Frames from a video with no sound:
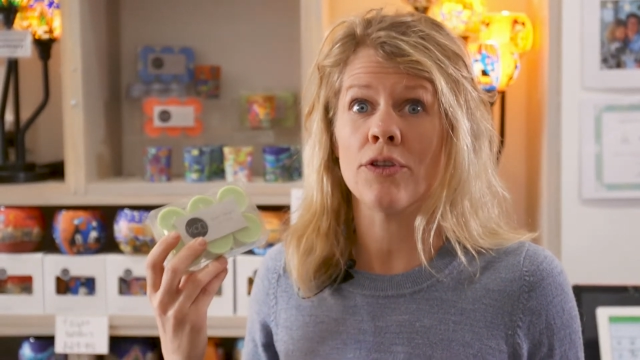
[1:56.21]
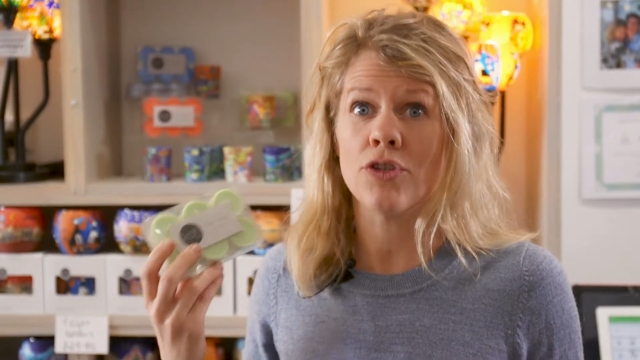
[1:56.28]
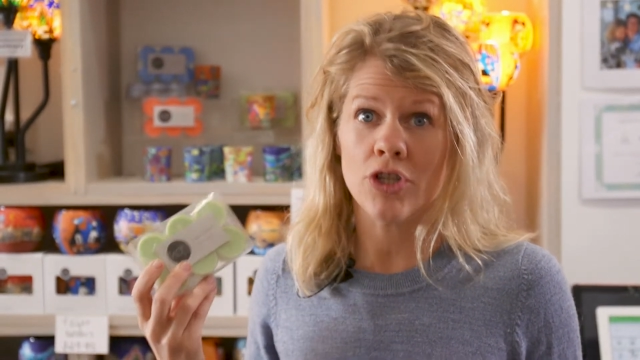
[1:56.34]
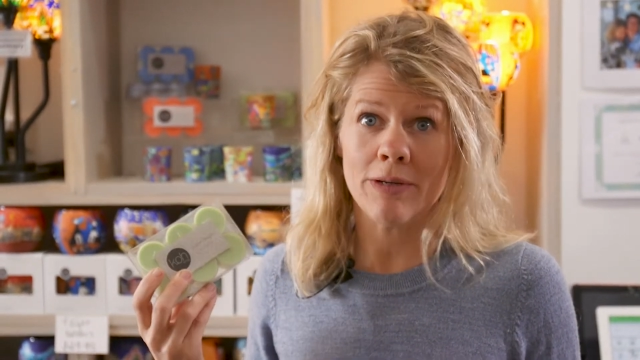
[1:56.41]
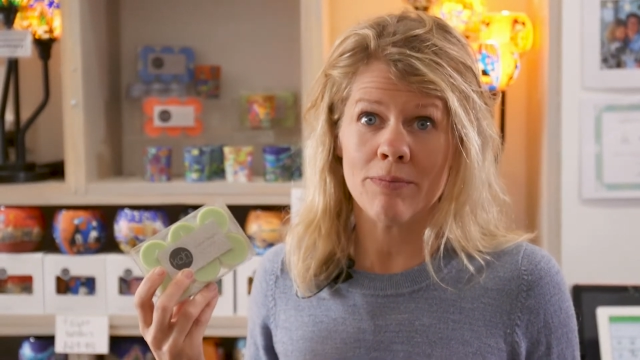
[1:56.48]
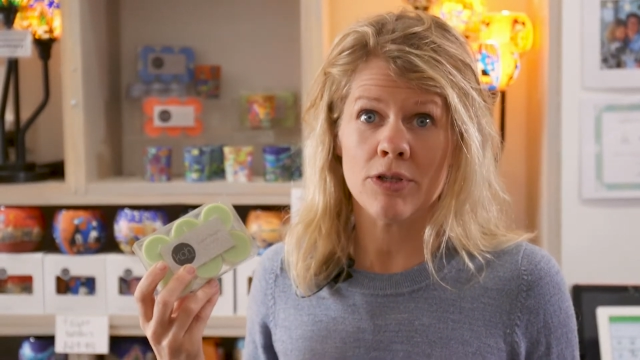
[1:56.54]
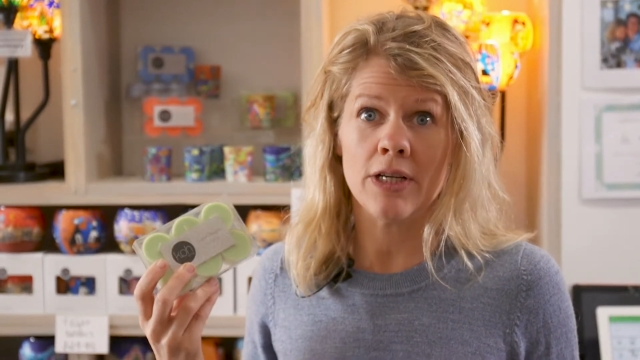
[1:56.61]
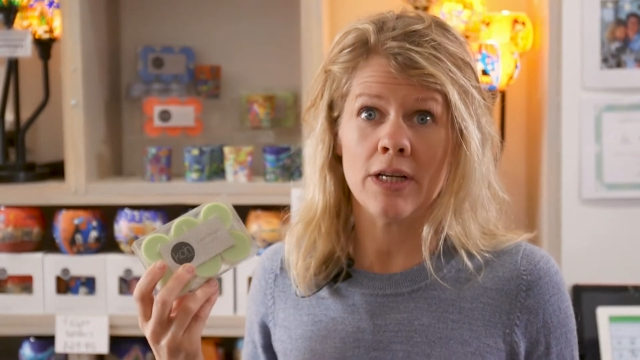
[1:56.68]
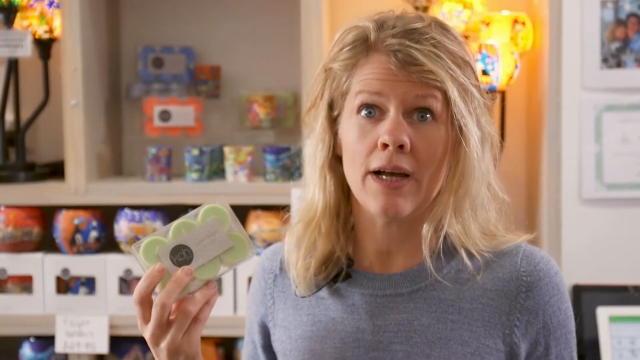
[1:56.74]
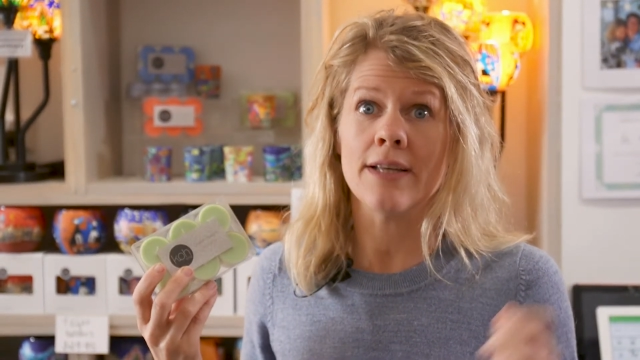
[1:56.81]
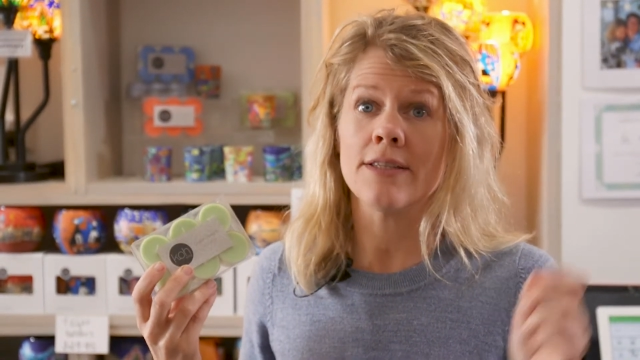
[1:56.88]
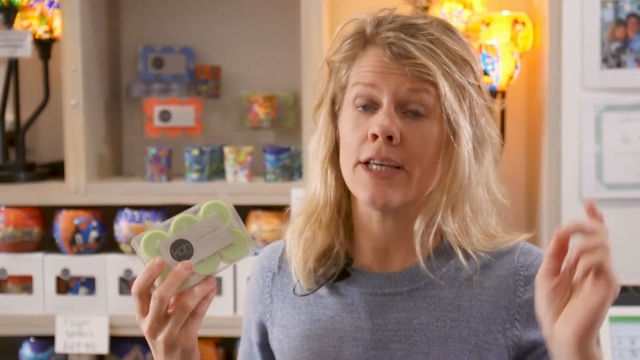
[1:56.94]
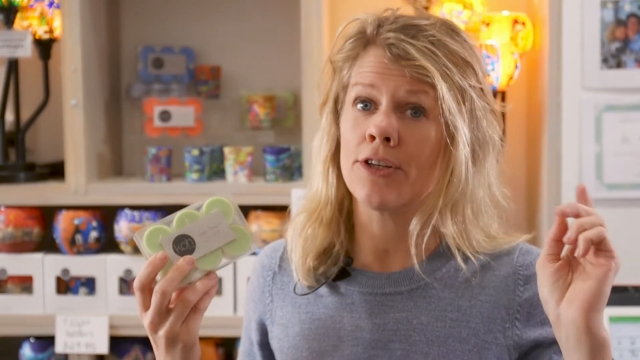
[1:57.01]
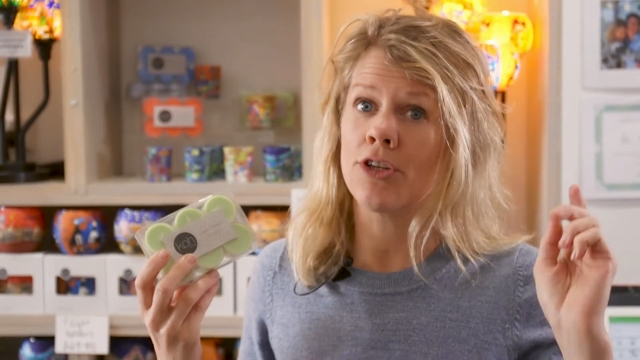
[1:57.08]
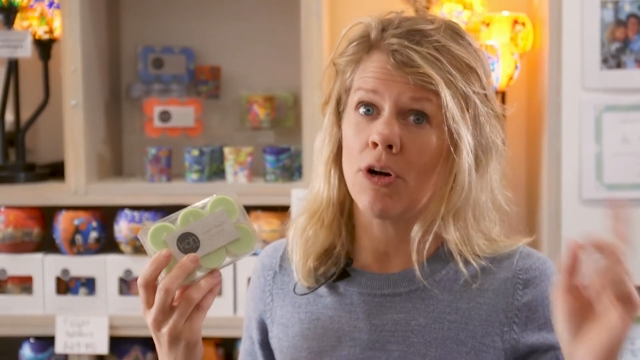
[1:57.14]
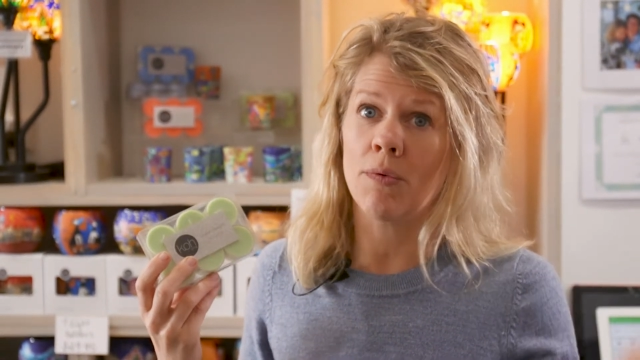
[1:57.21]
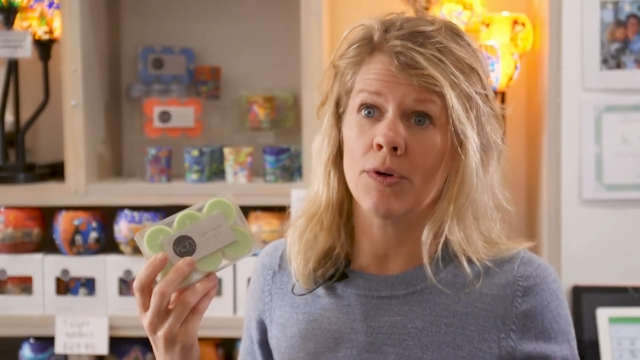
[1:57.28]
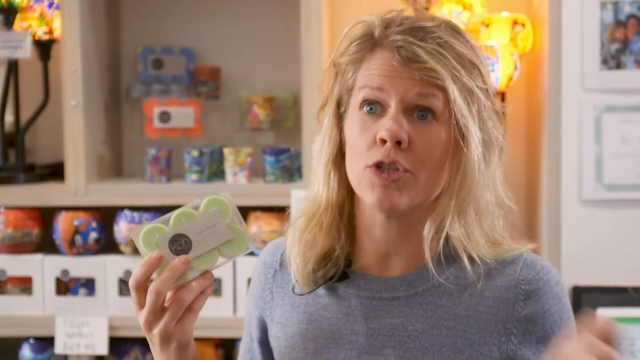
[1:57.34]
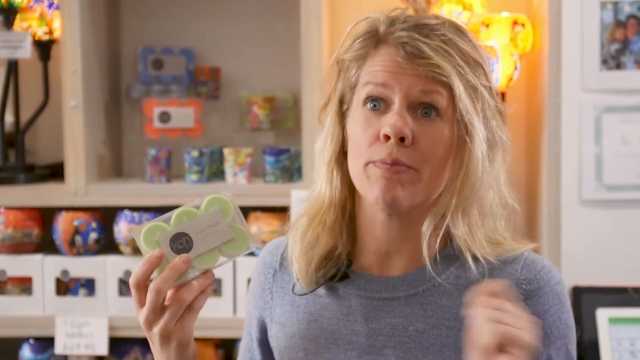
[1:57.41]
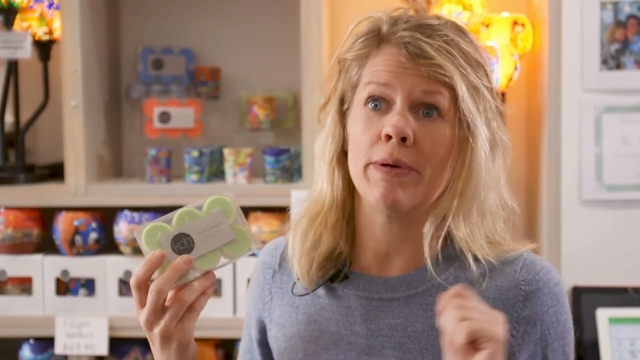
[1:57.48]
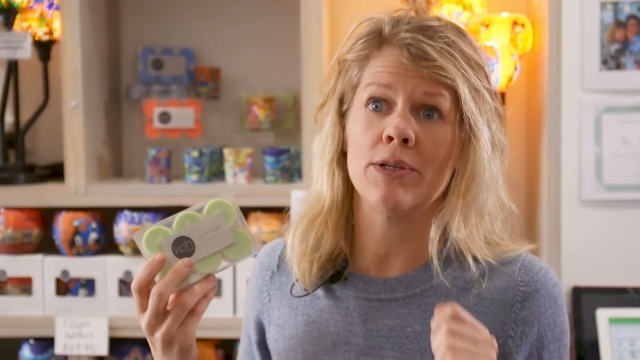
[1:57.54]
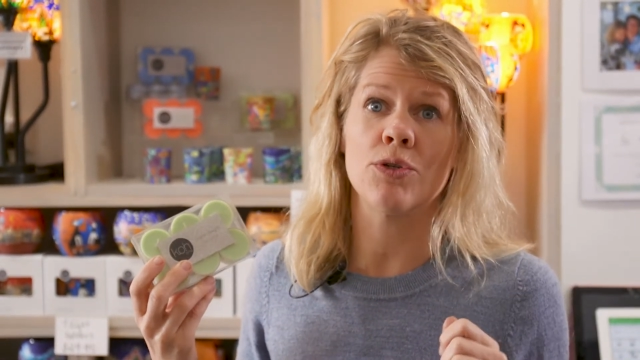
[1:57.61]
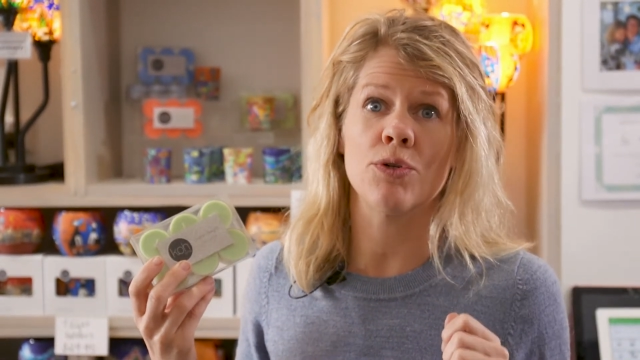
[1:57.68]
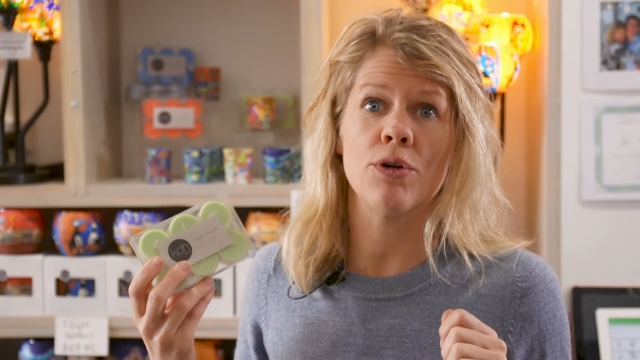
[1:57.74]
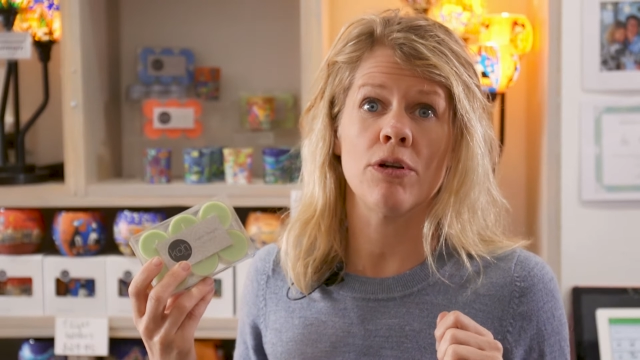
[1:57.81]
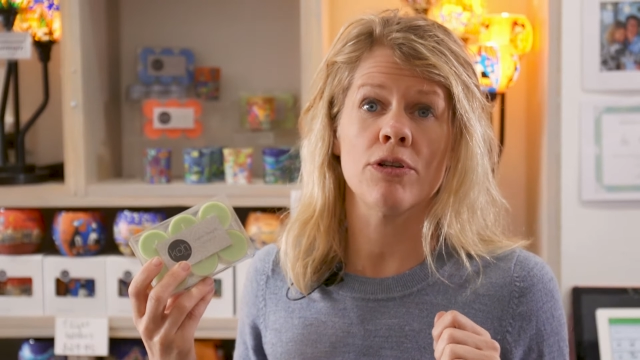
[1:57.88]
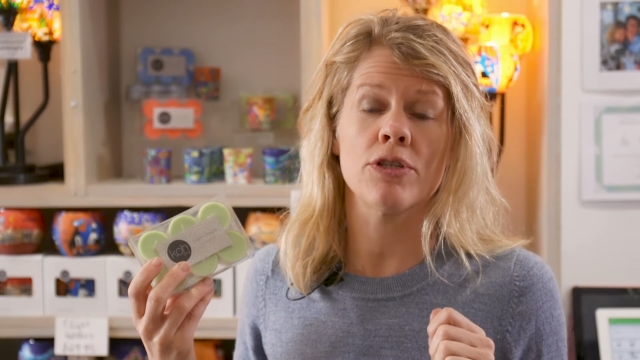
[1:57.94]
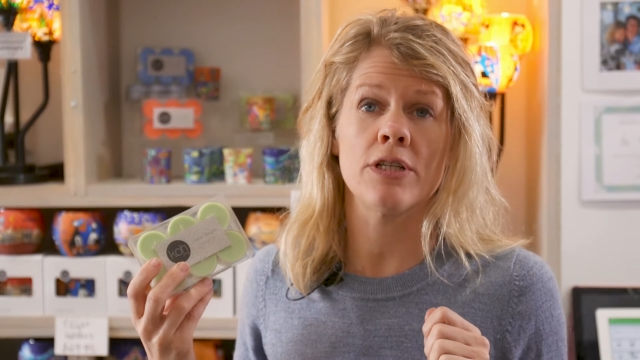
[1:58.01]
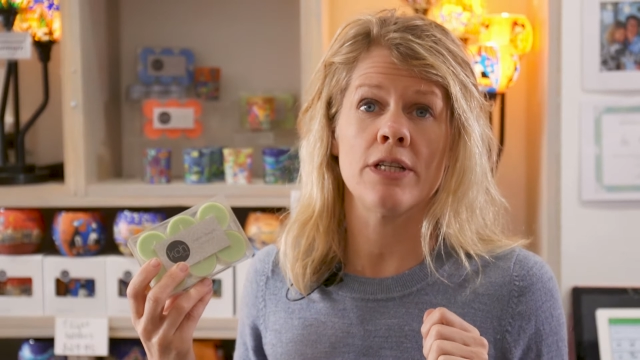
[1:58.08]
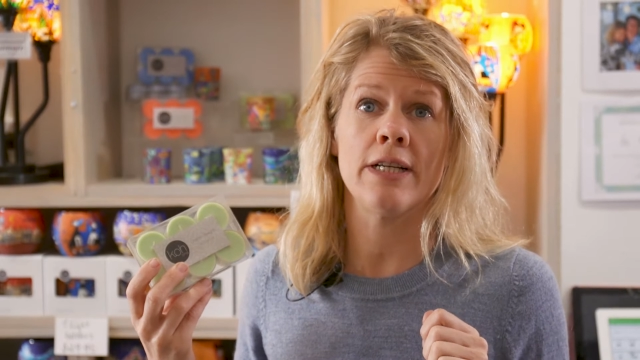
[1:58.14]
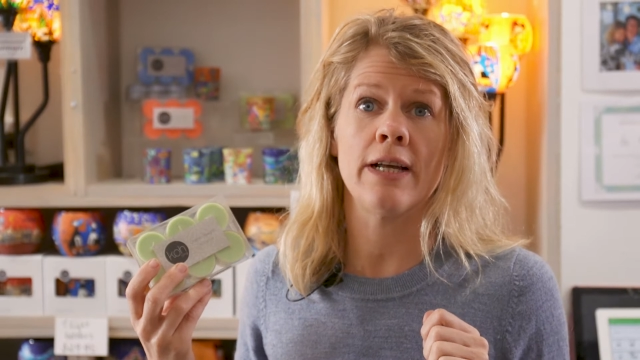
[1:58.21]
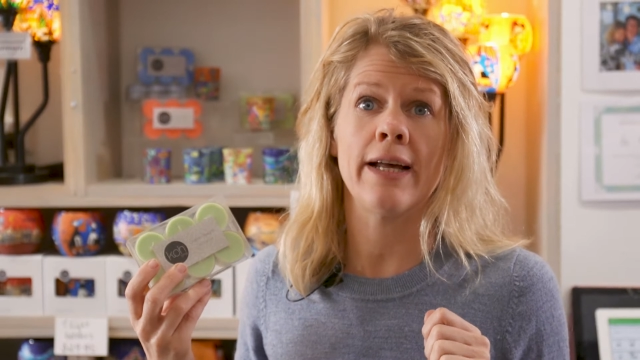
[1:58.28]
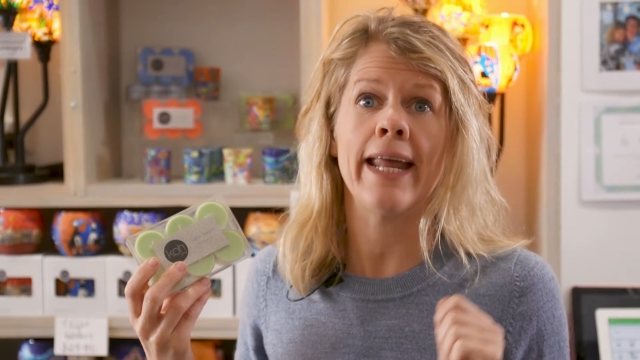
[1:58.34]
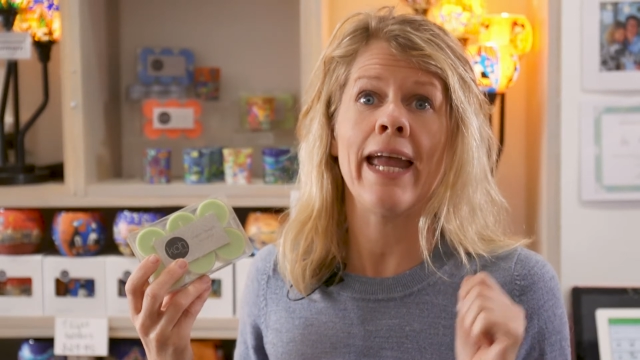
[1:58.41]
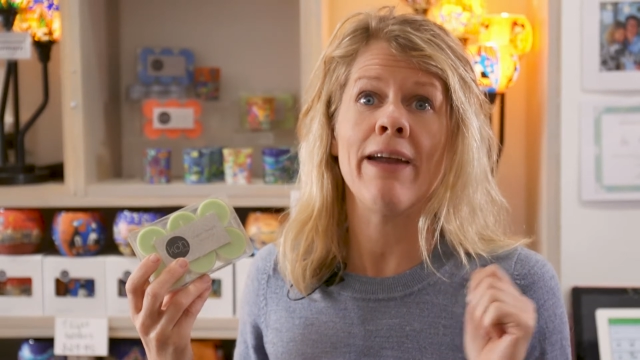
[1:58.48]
the cheap tea lights and don't want to spend $2 a tea light